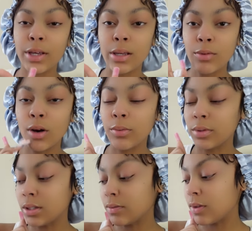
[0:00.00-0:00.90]
gonna keep going
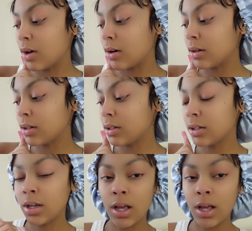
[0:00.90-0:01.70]
with this vlog.